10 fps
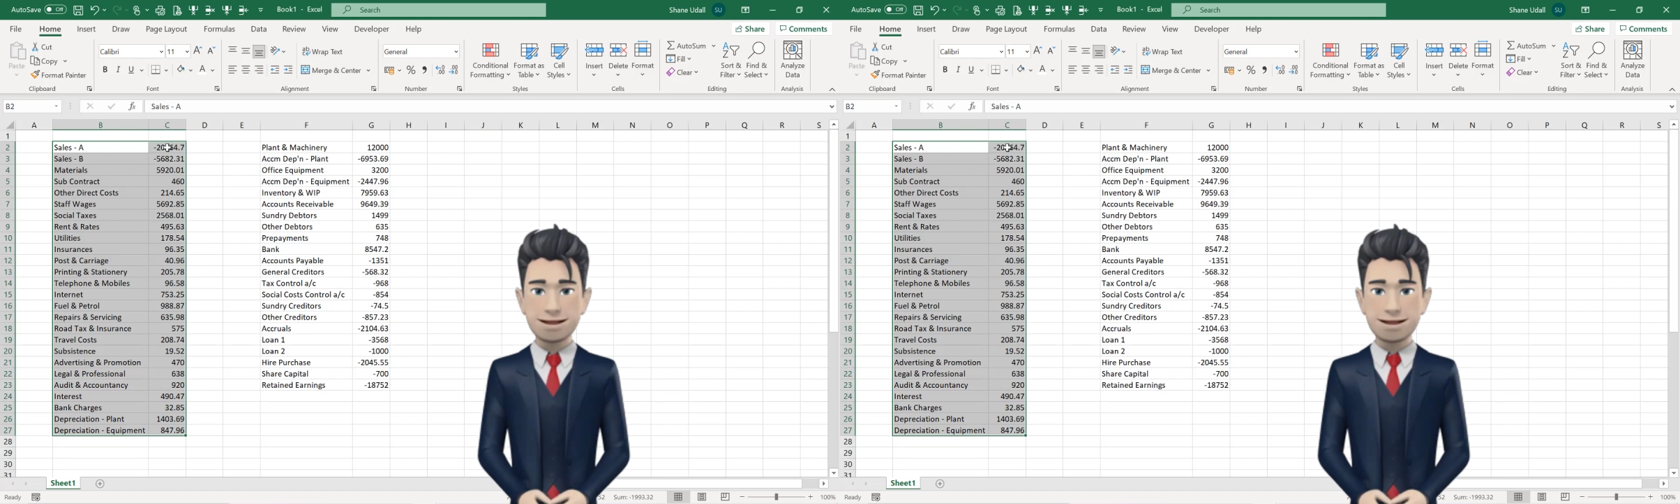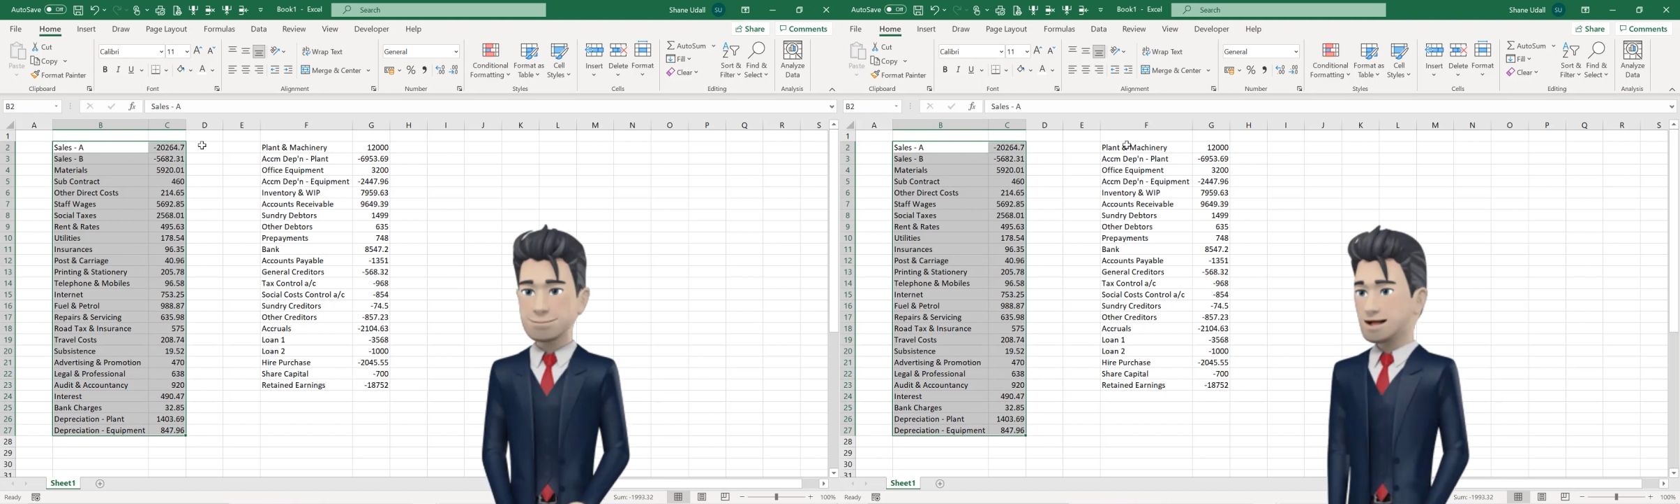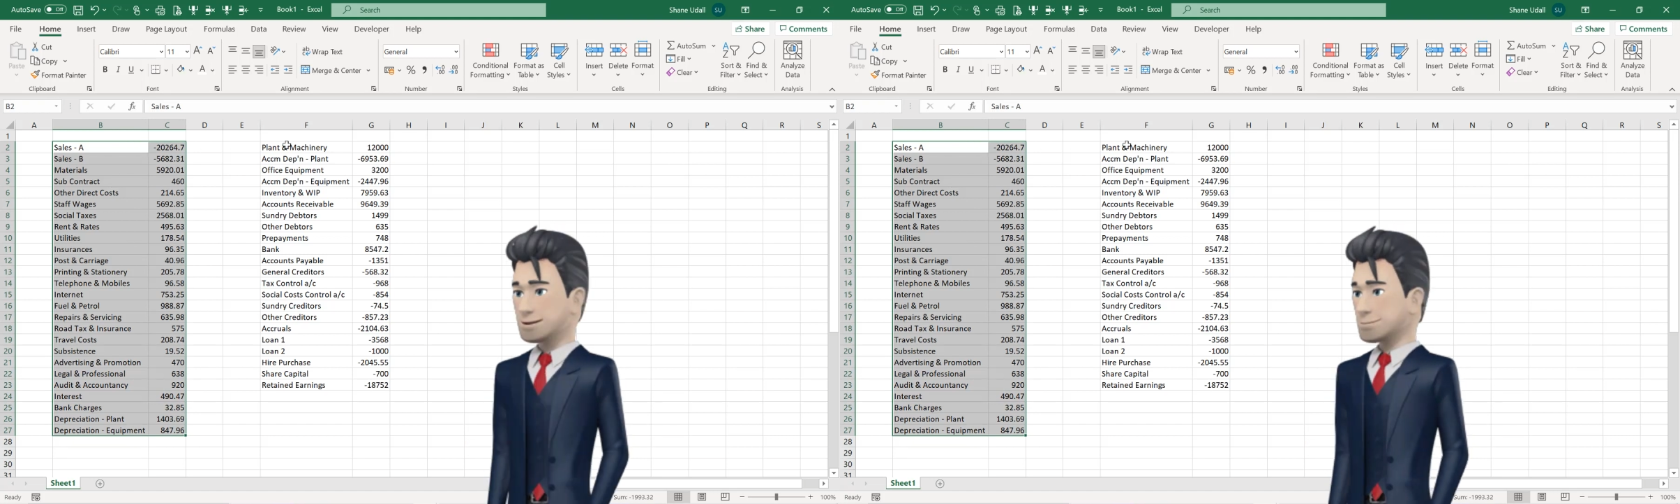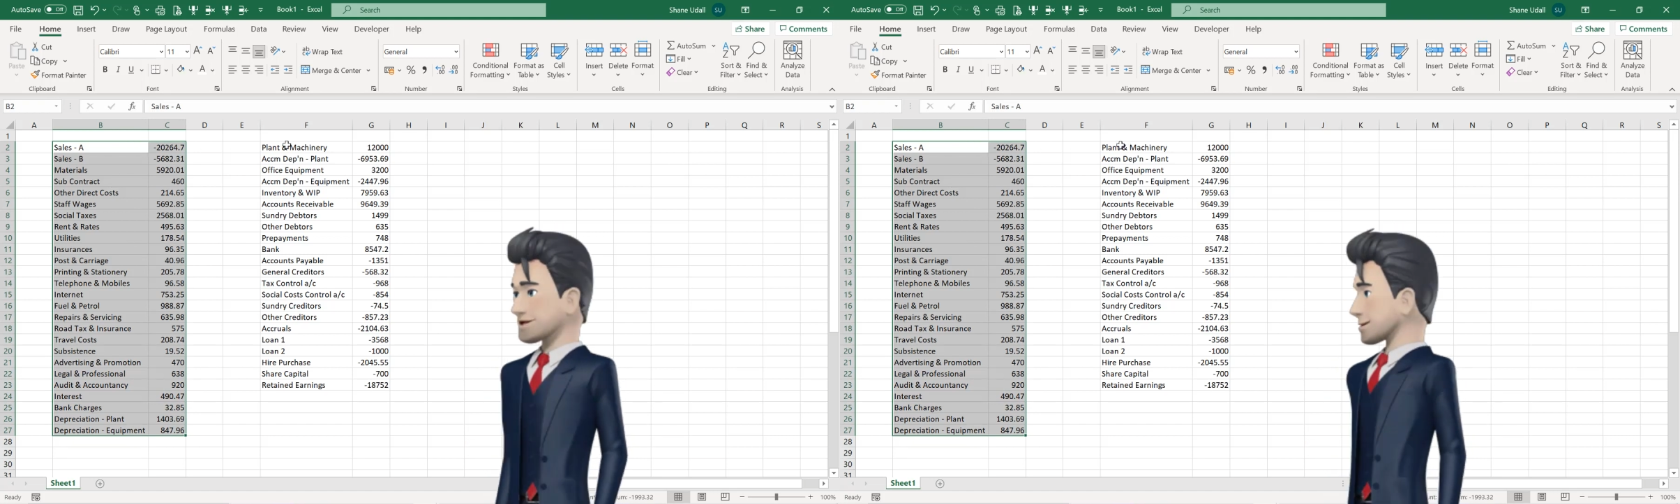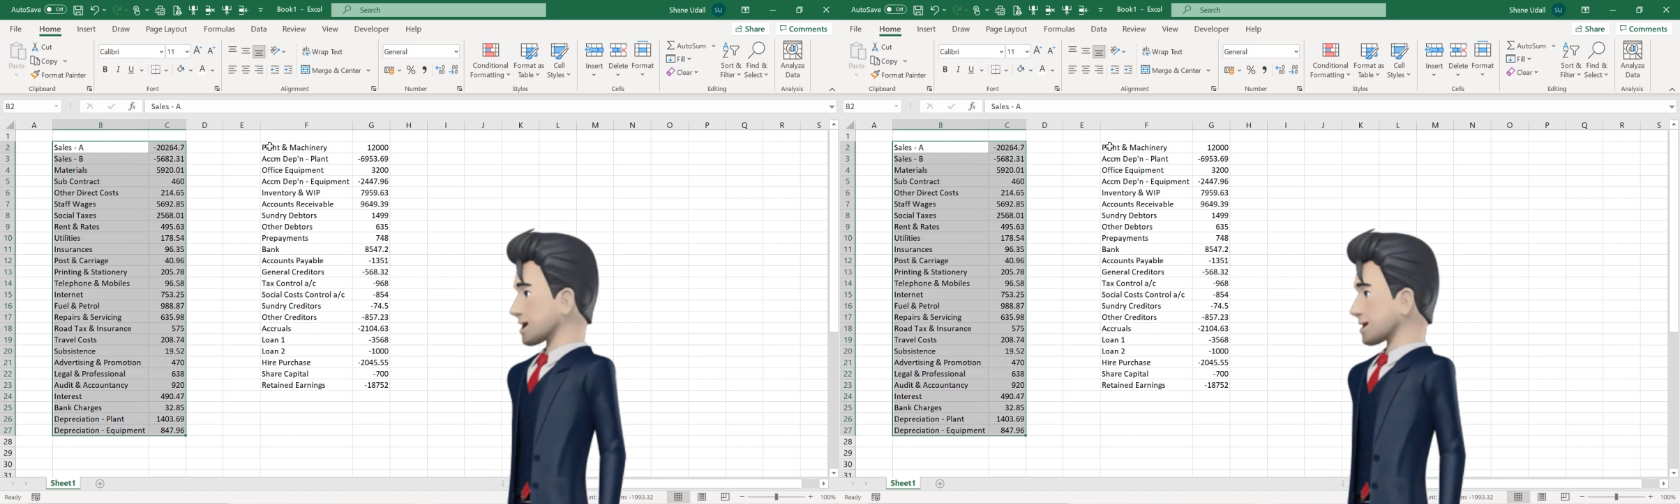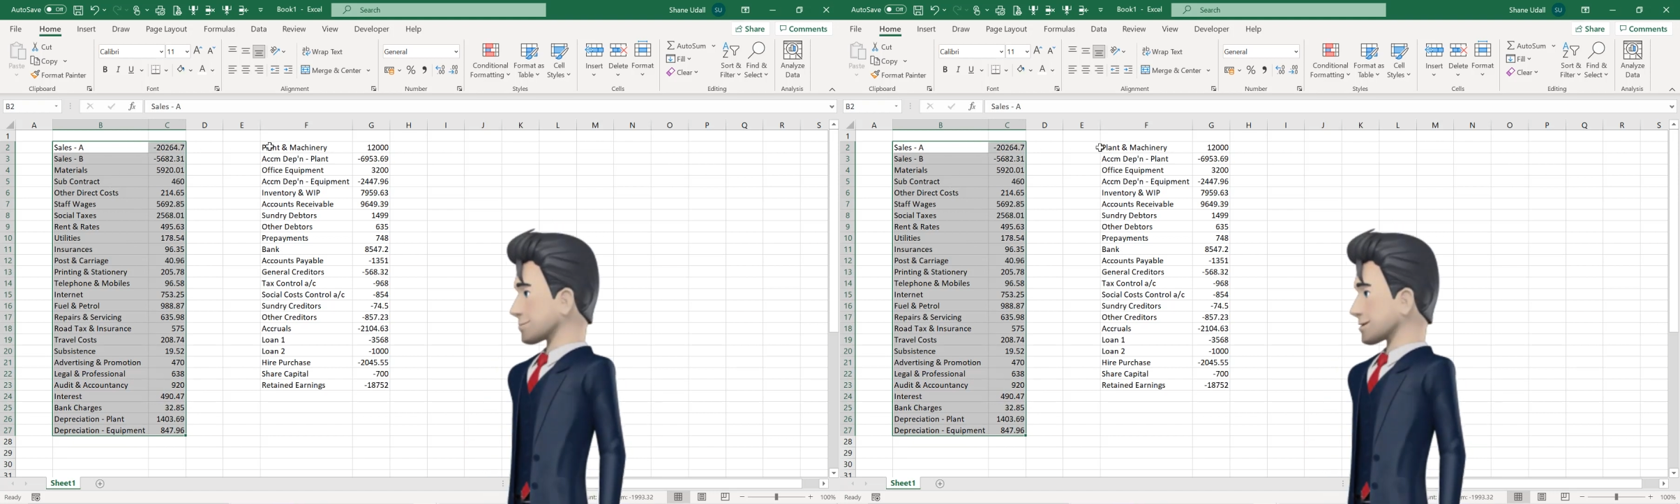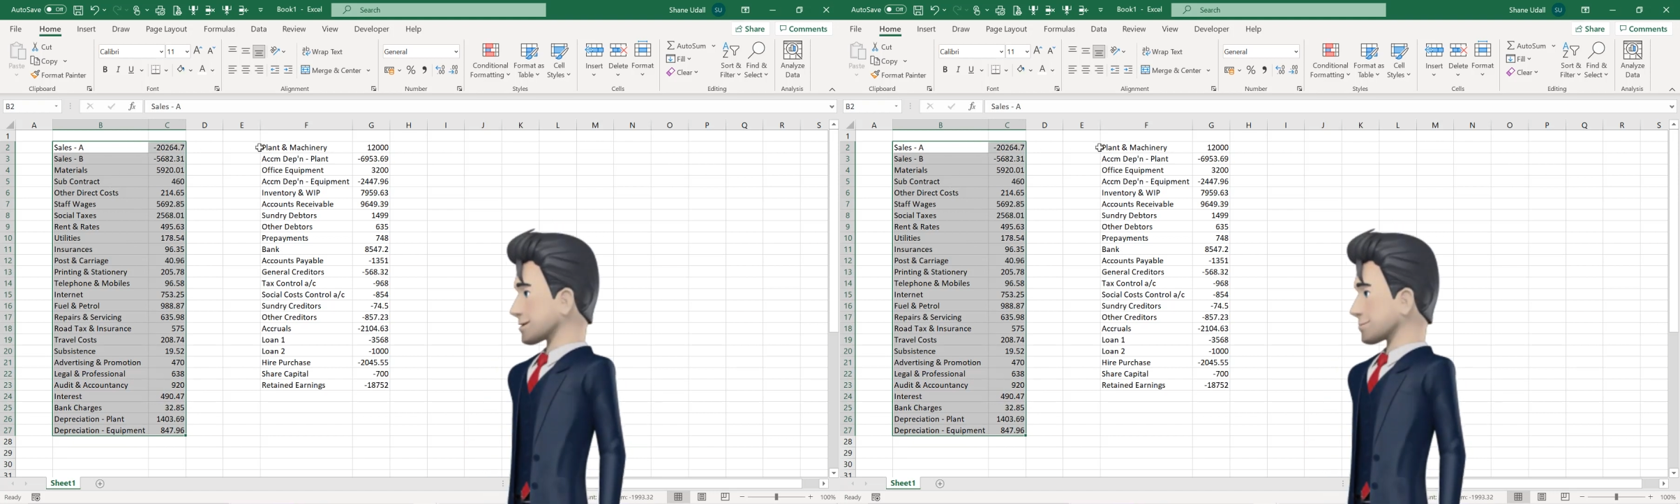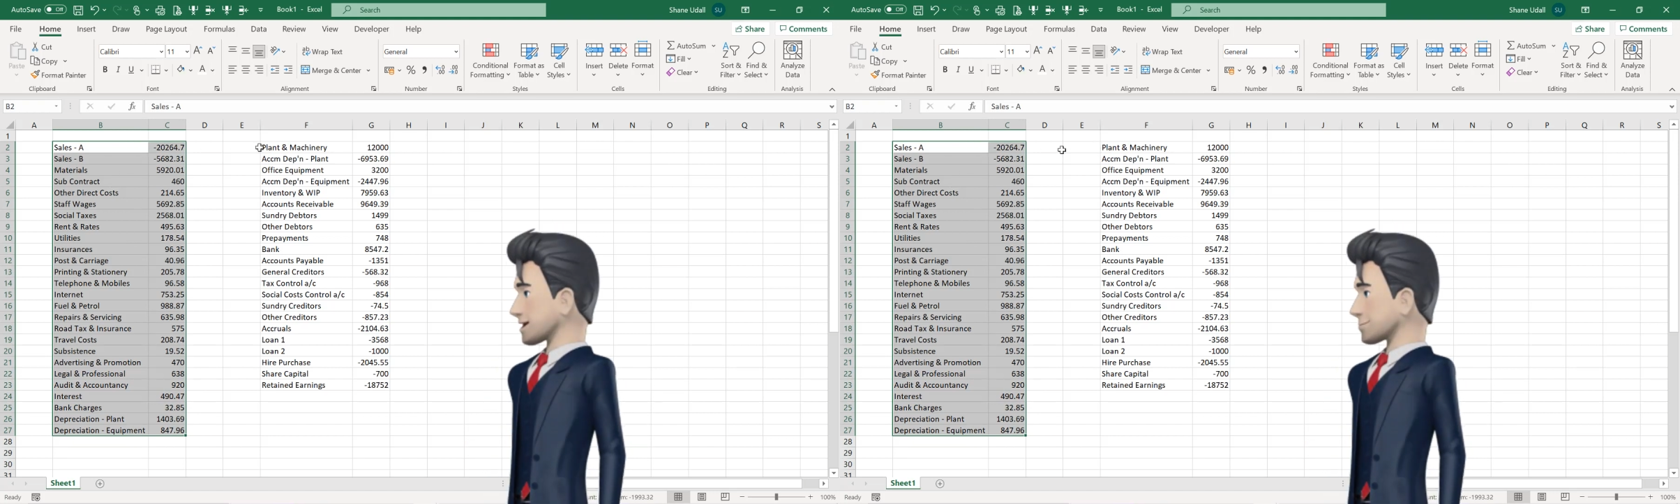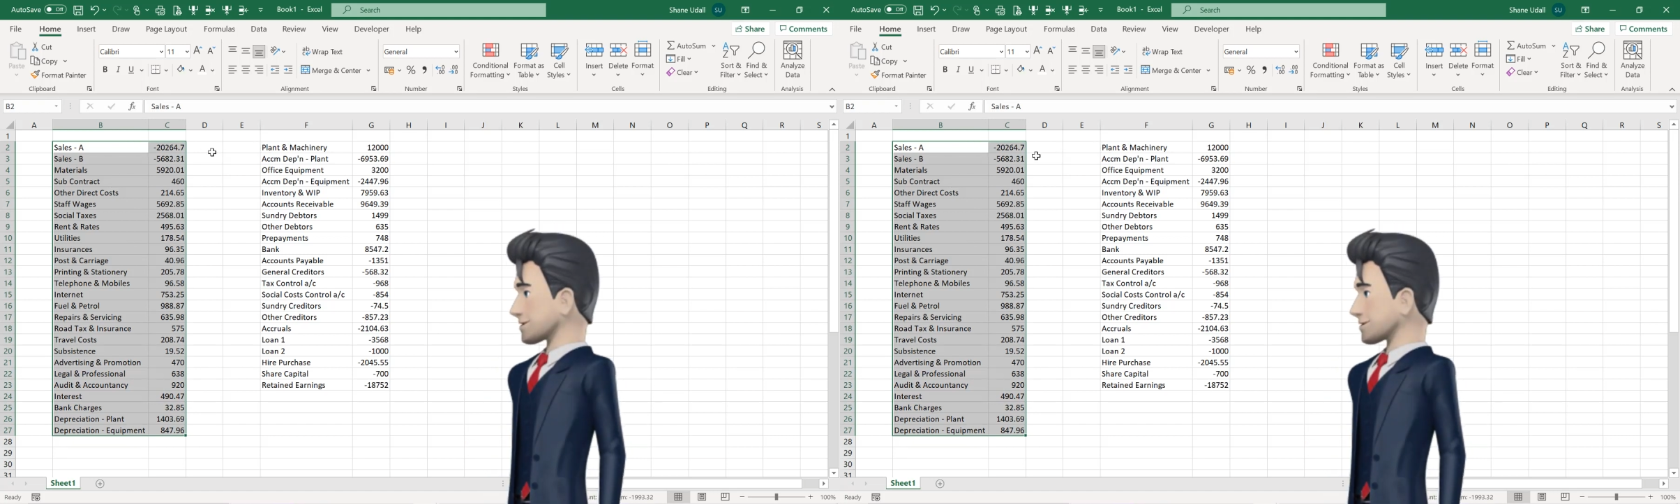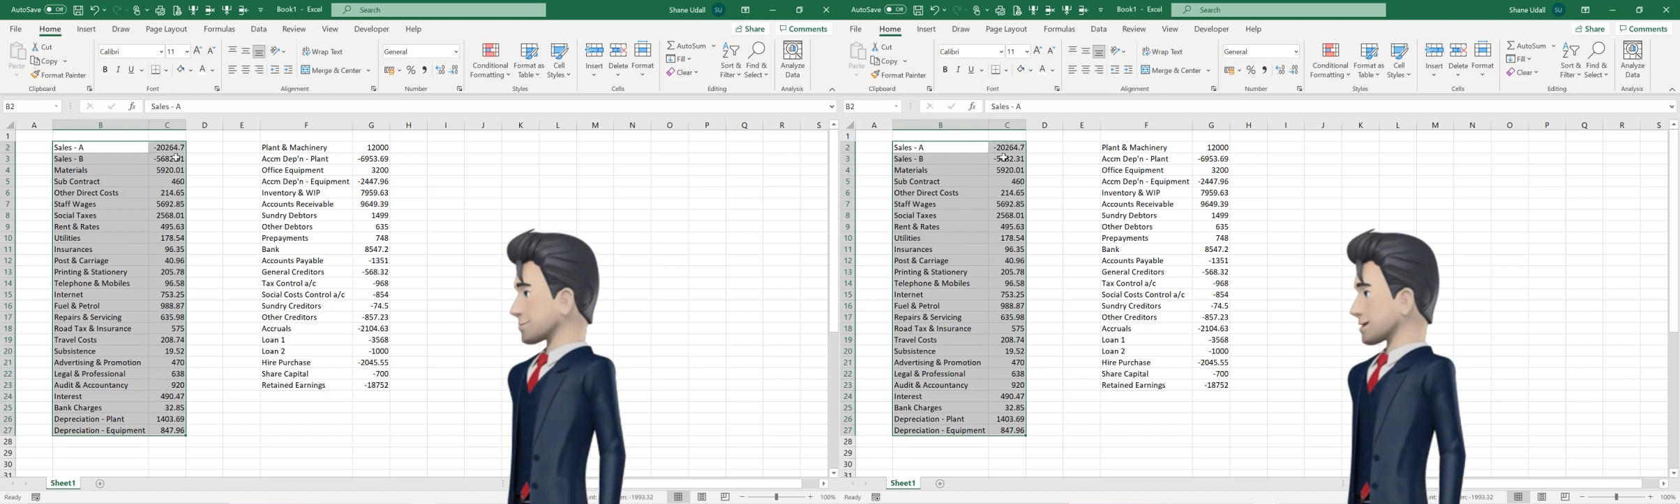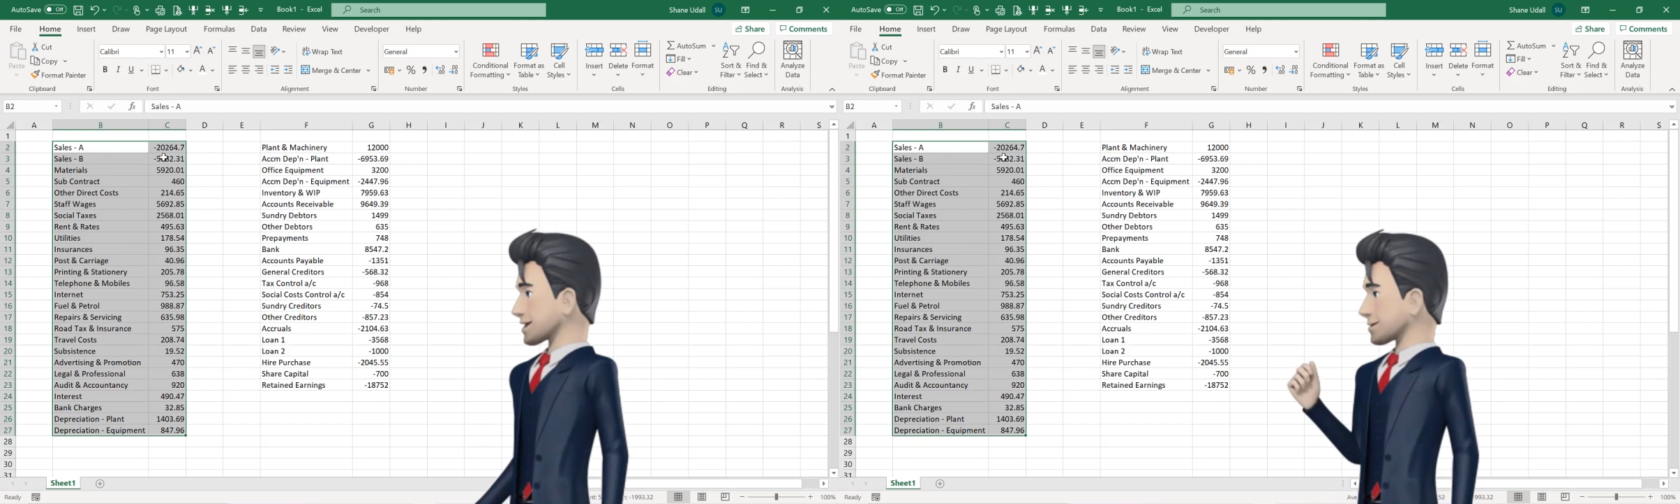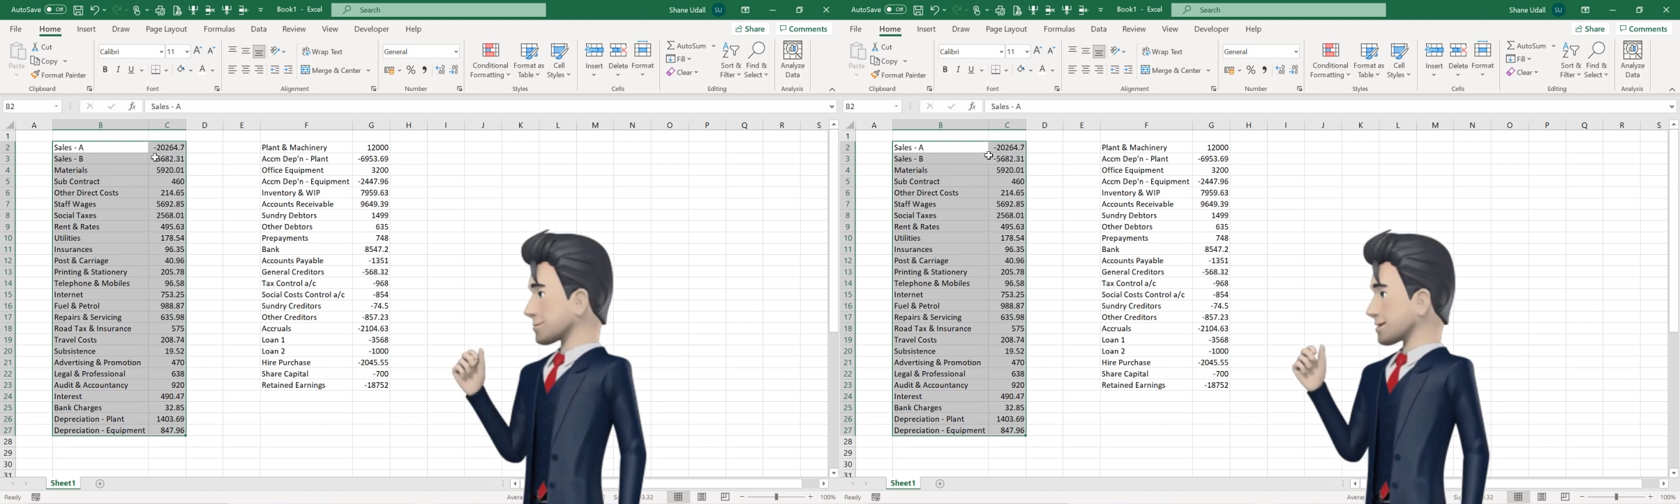which we will call the profit and loss.